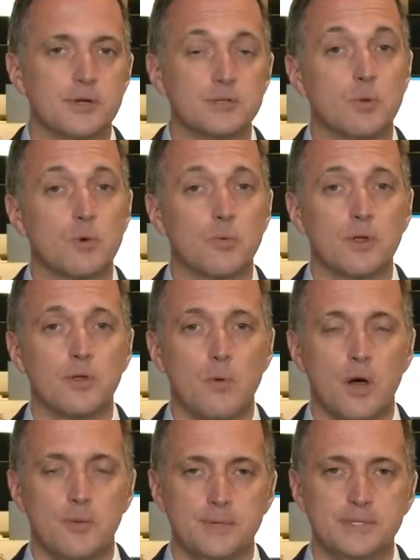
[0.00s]
is we're really
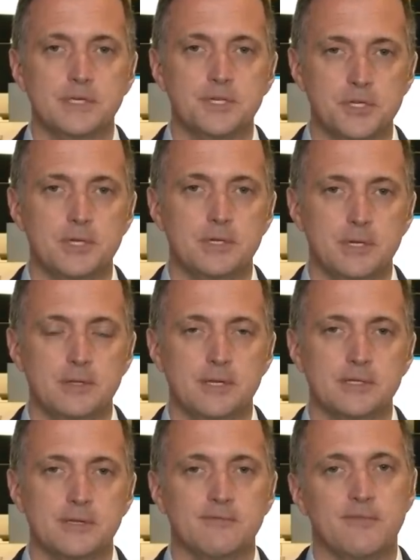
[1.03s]
well positioned in
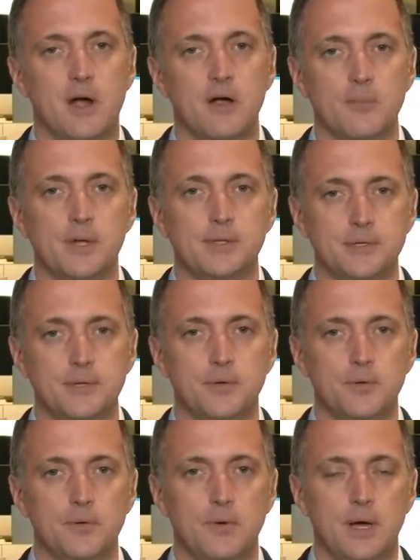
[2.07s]
this environment
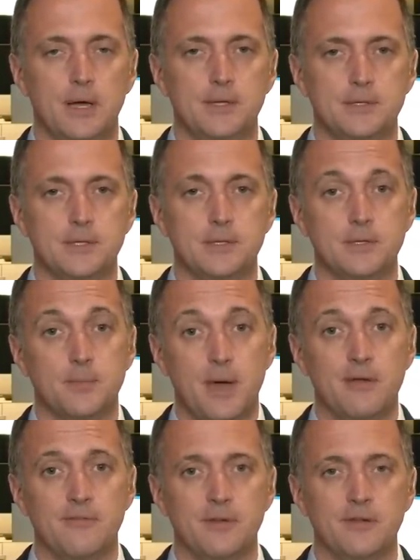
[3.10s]
to
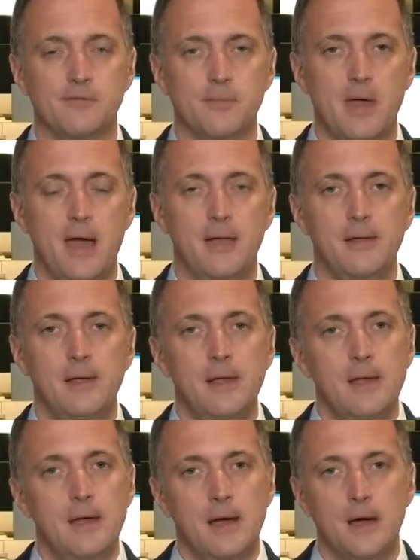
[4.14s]
benefit from that.
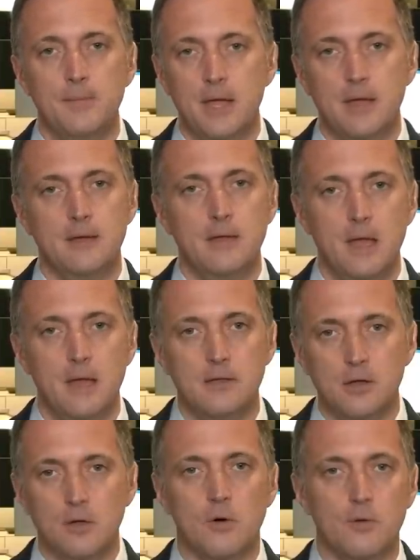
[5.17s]

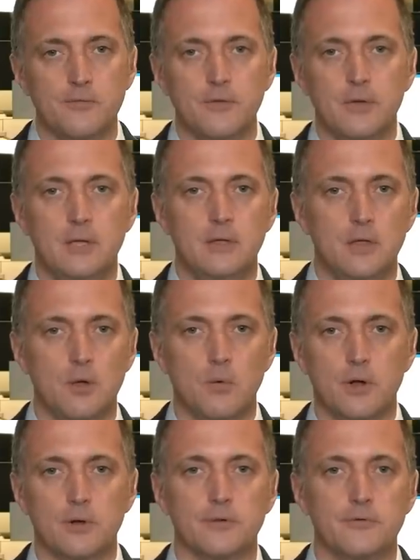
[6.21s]
And hopefully,
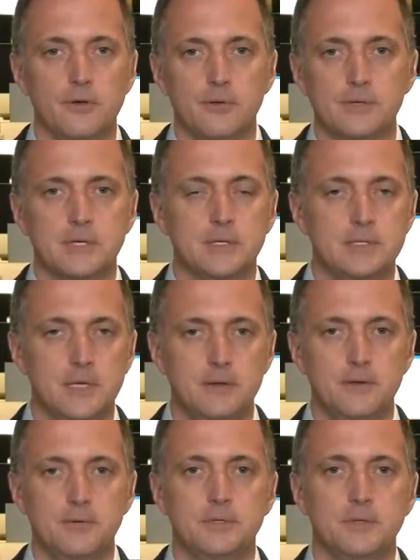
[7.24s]
what it'll do is
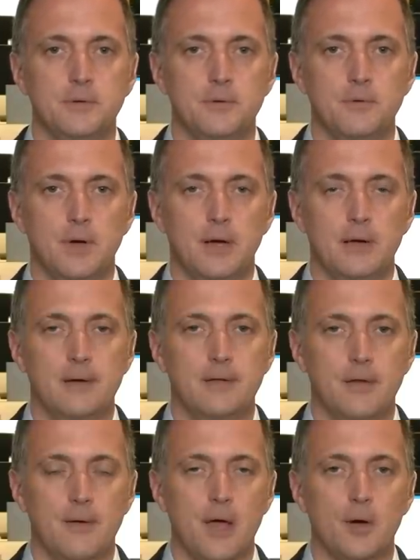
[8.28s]
continue to
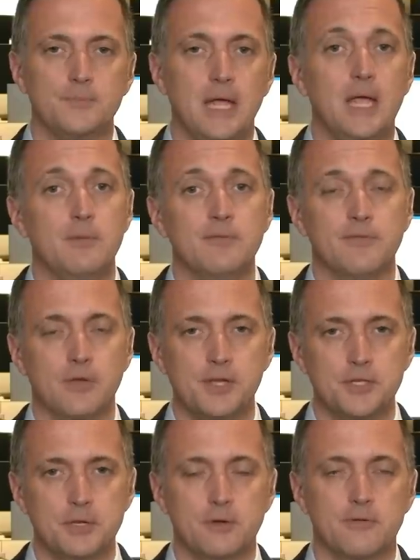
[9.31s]
help tame
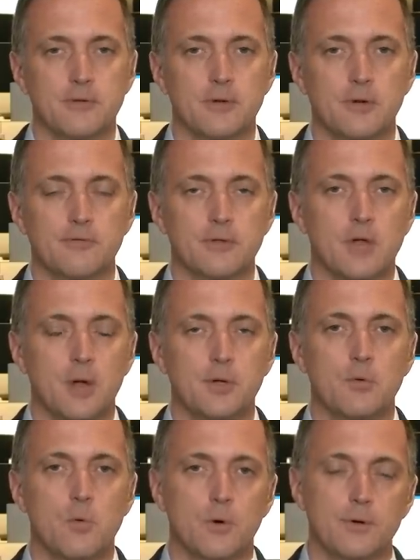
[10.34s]
inflation over the
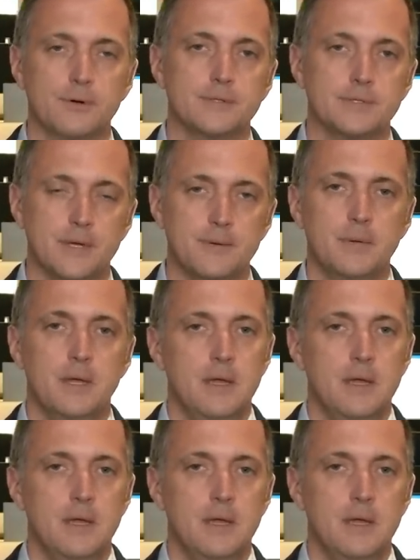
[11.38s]
coming quarters, and